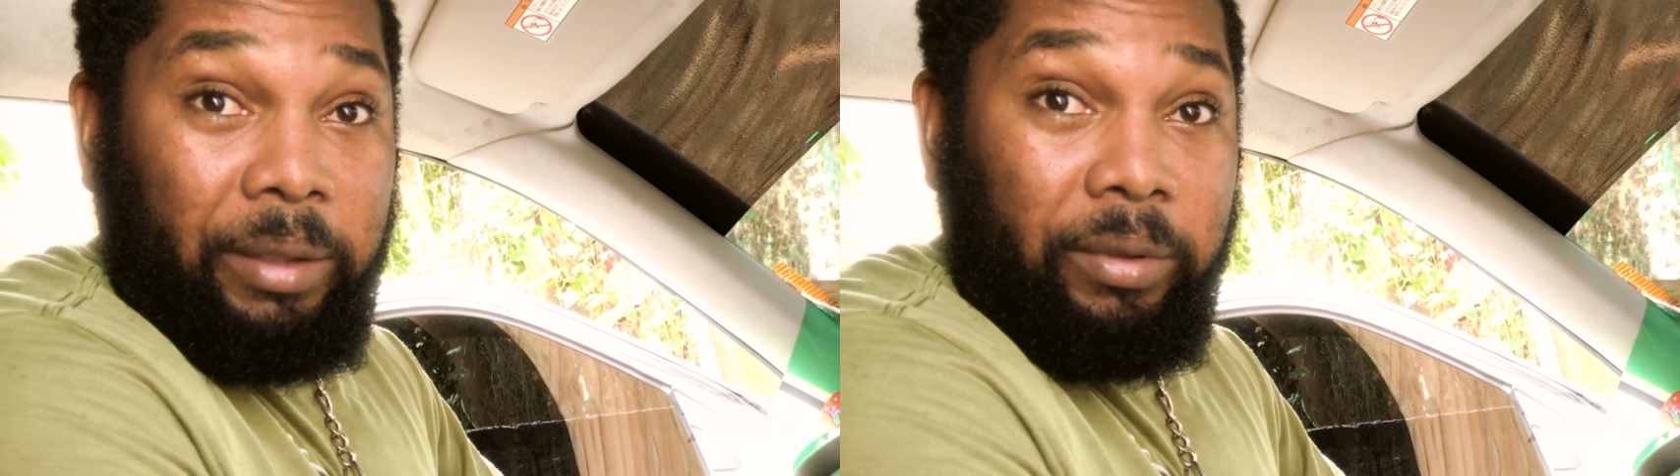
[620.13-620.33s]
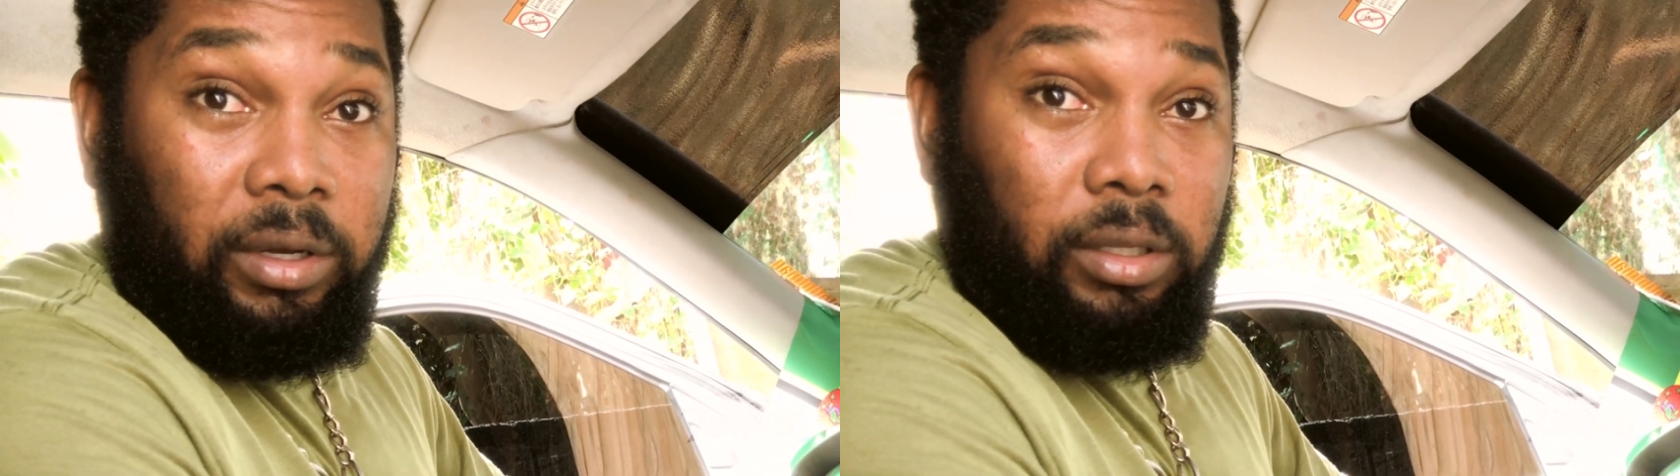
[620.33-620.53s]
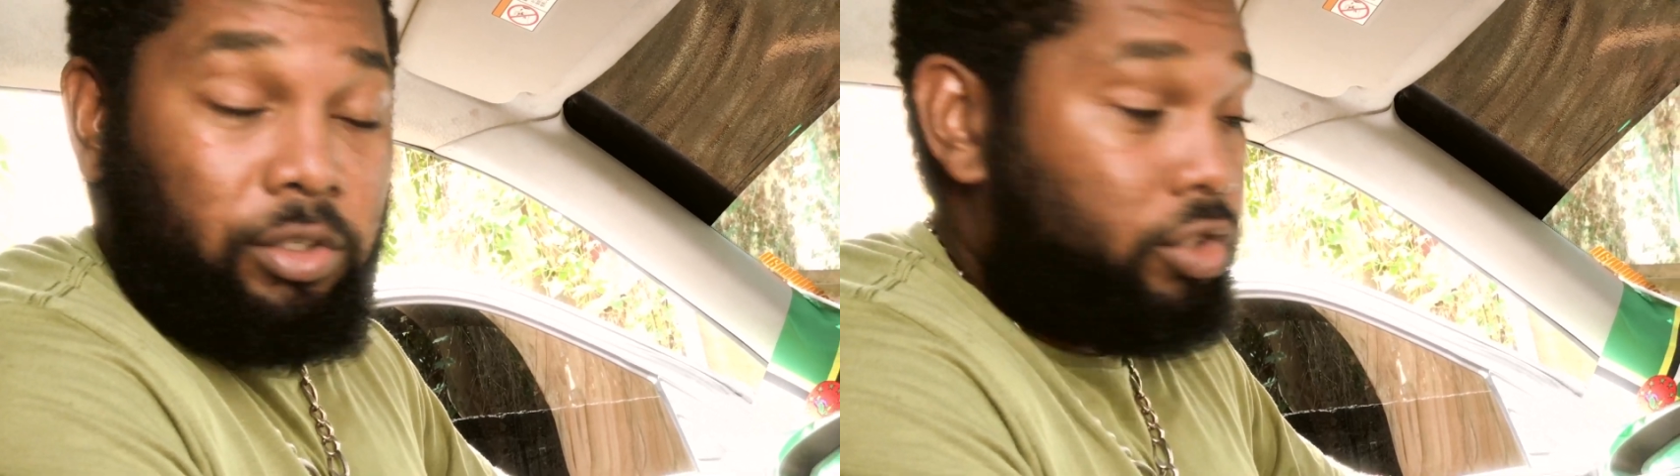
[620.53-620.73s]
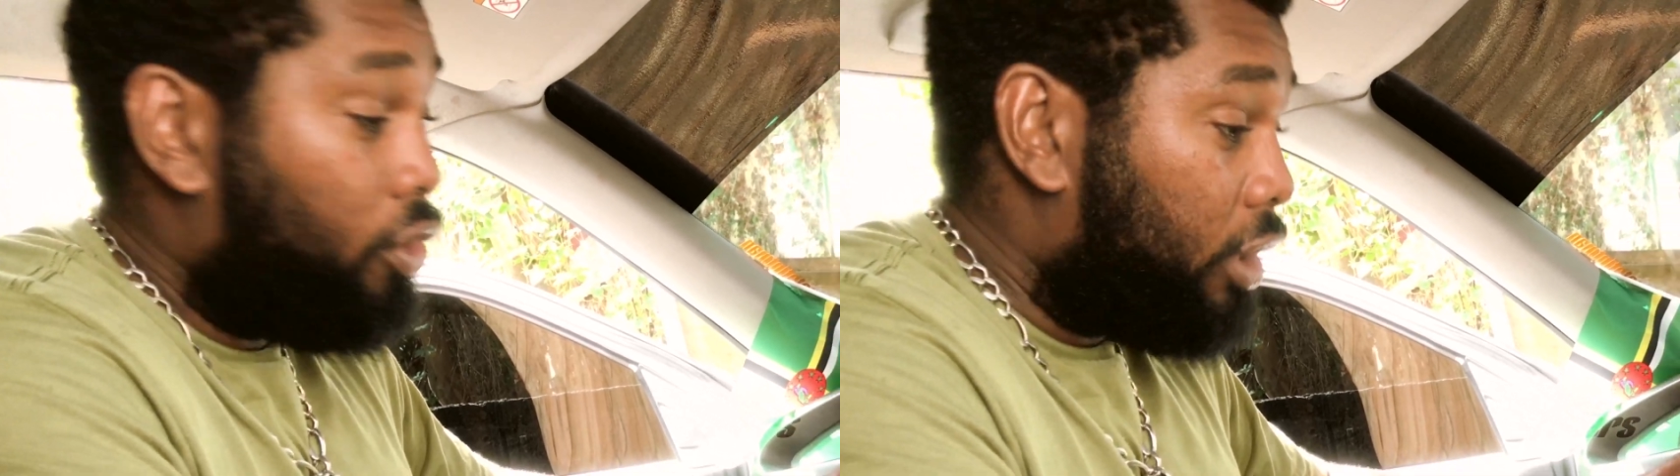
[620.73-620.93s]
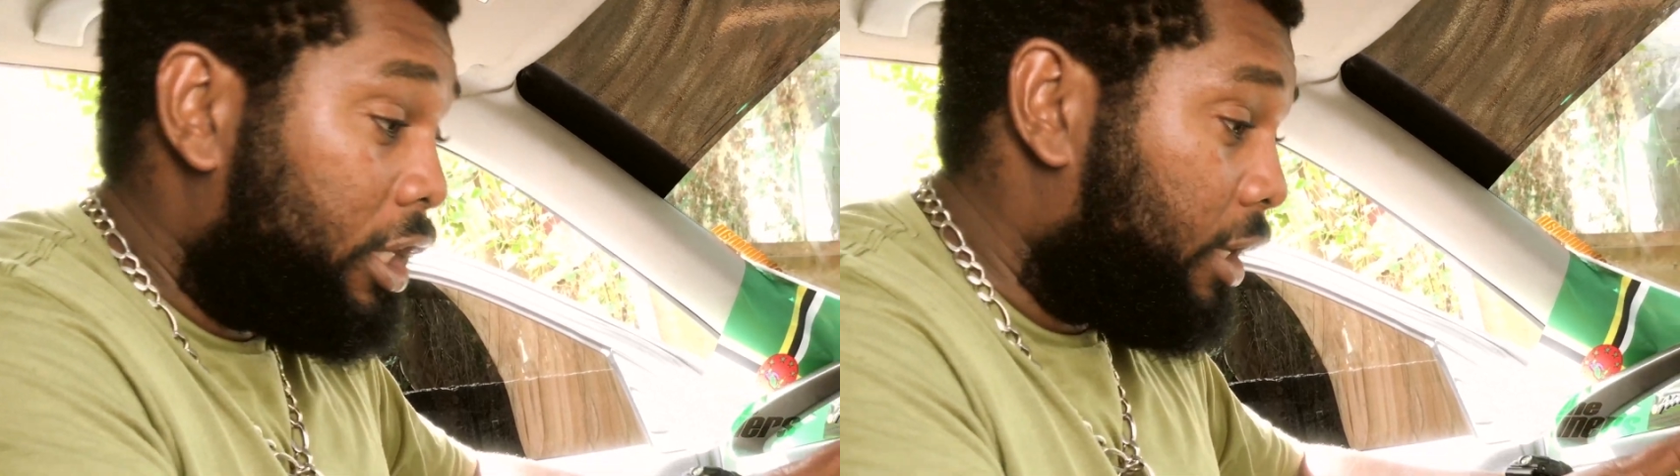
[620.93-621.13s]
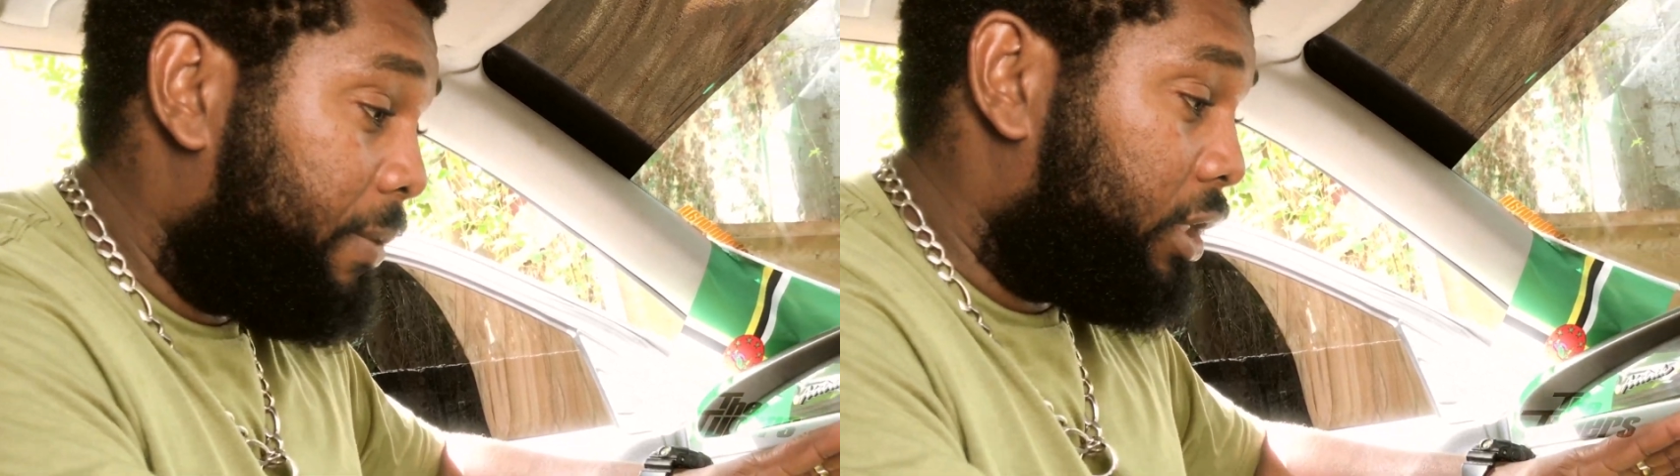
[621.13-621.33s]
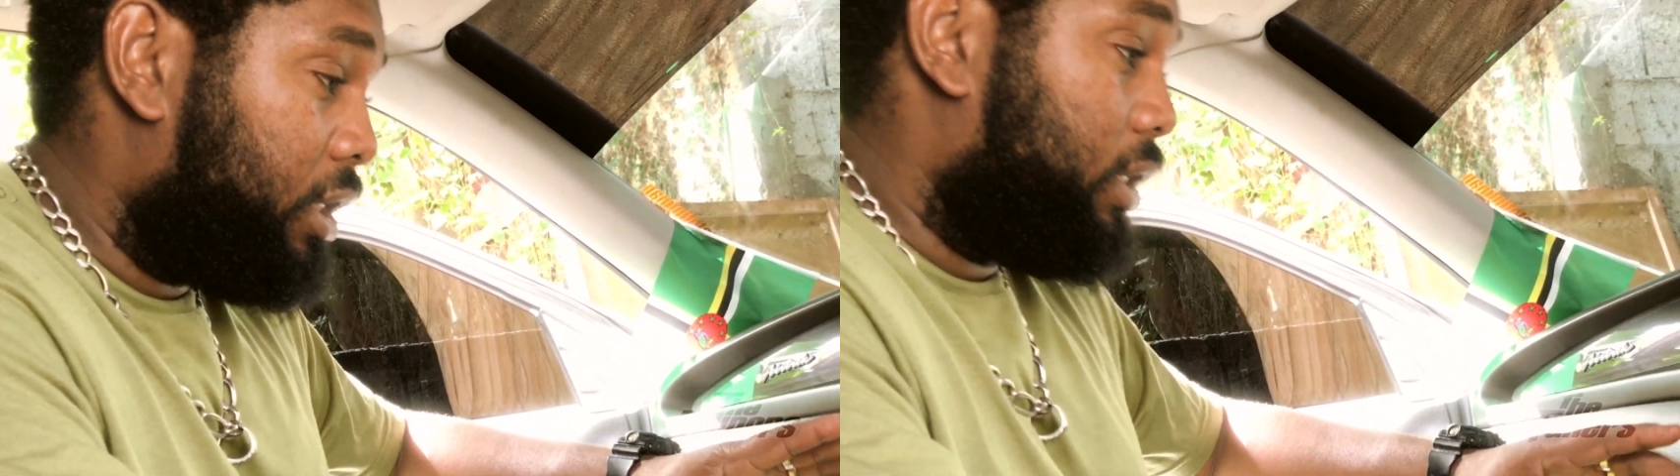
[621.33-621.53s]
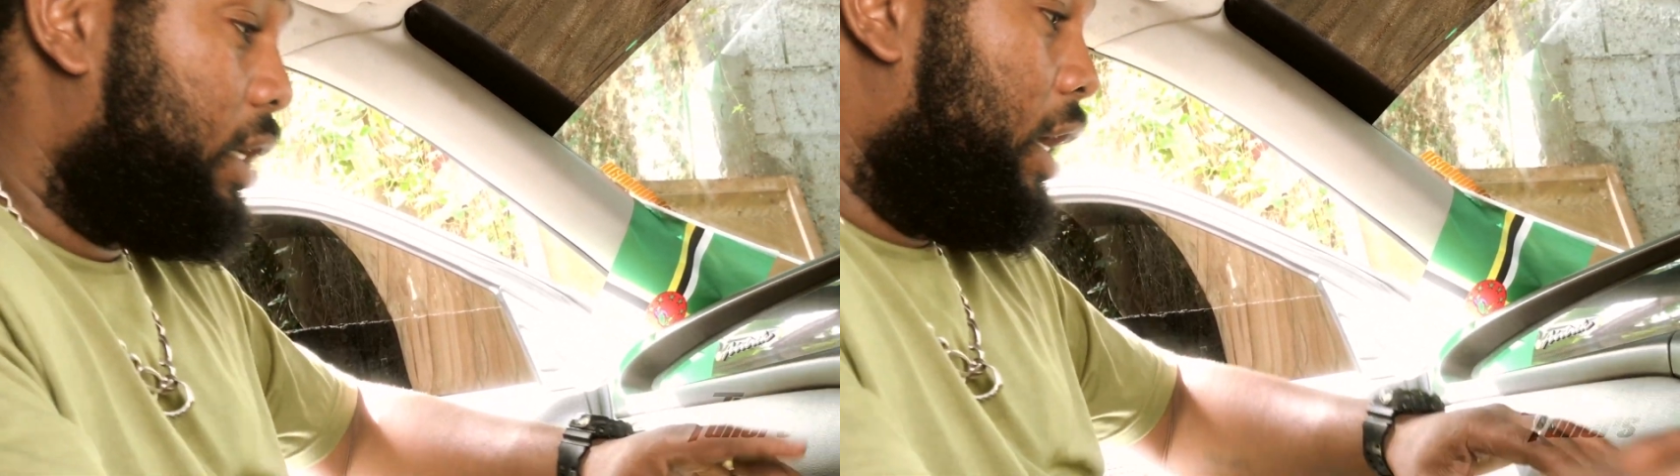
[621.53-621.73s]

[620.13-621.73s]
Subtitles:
I studying the pictures.